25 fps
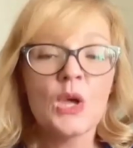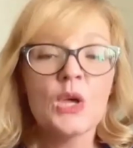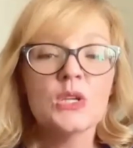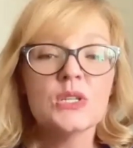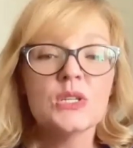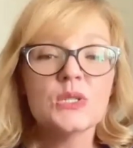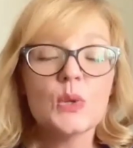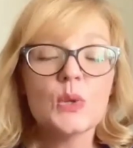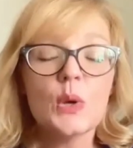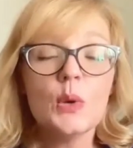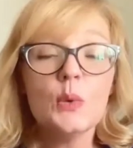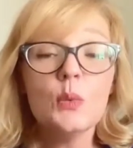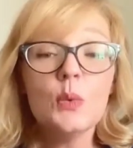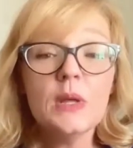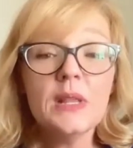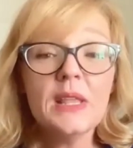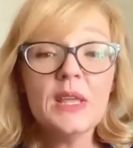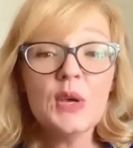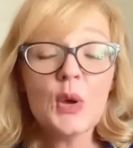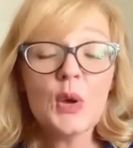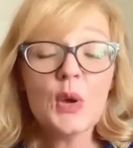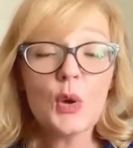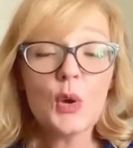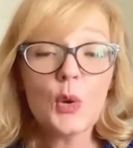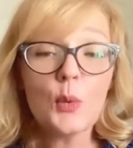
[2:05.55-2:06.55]
So I really
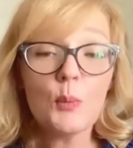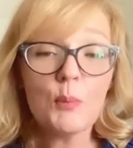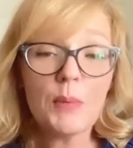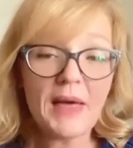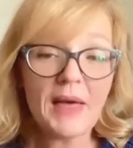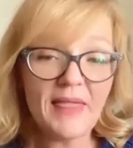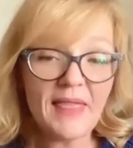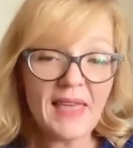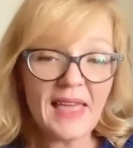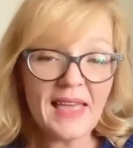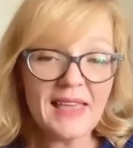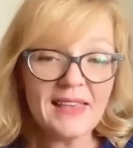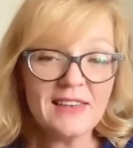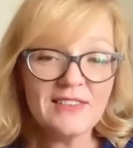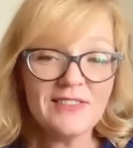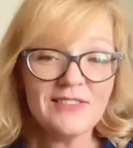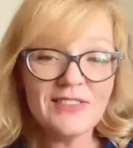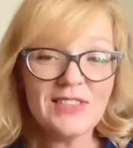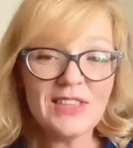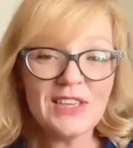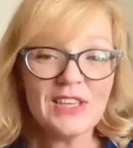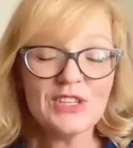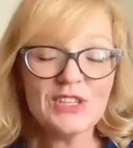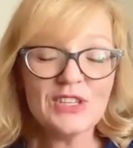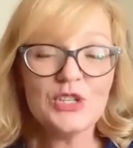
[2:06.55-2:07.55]
hope by the end of
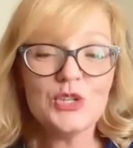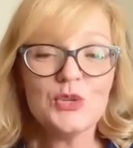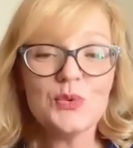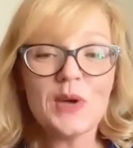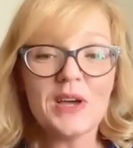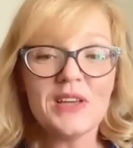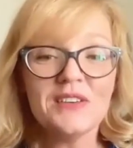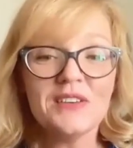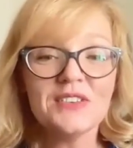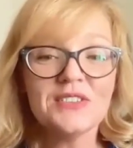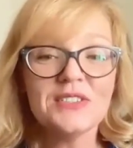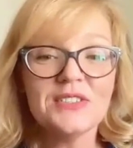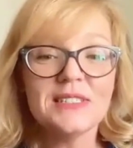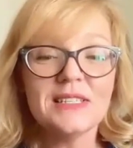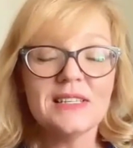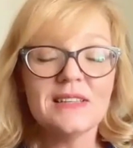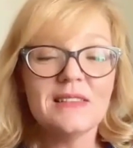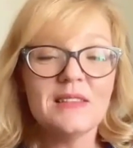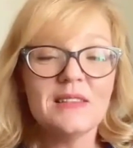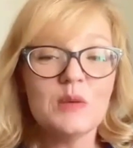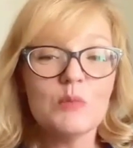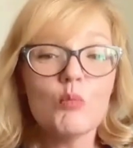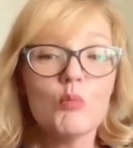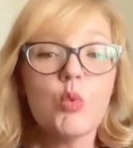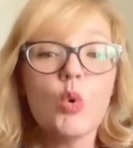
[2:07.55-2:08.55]
this, you
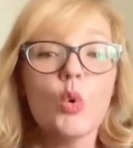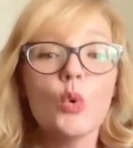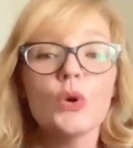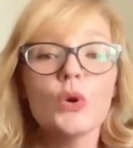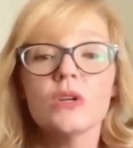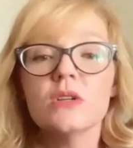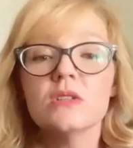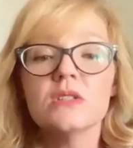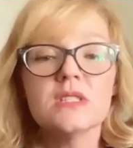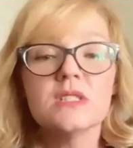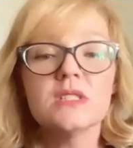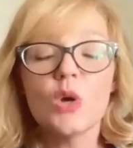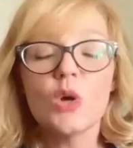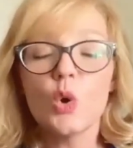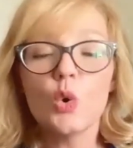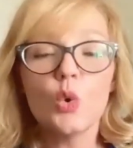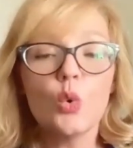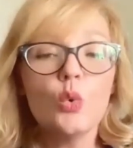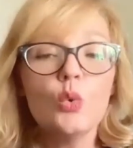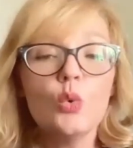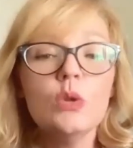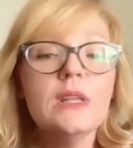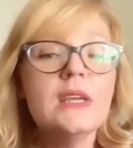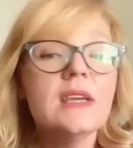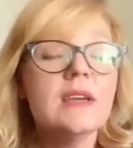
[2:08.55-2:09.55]
understand the importance not
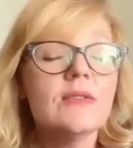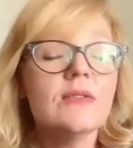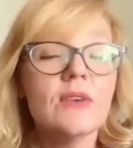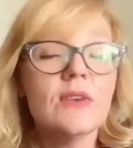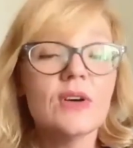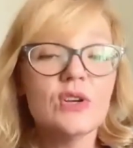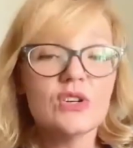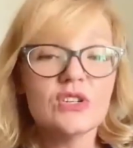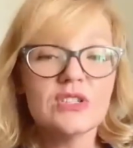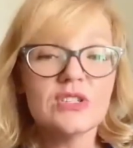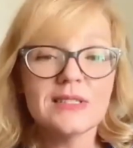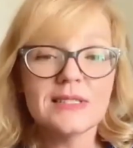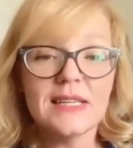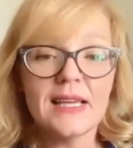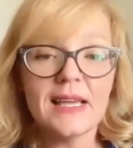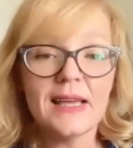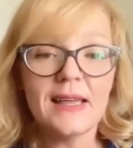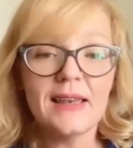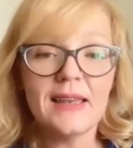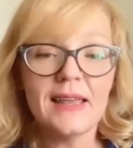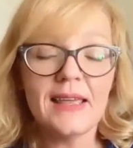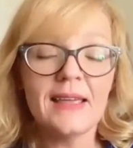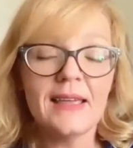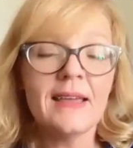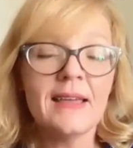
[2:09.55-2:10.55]
only of
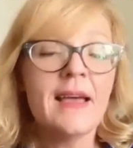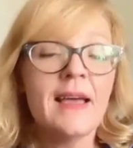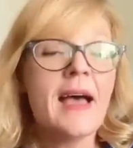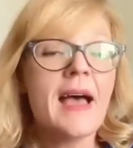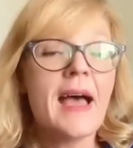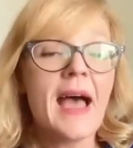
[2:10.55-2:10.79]
understanding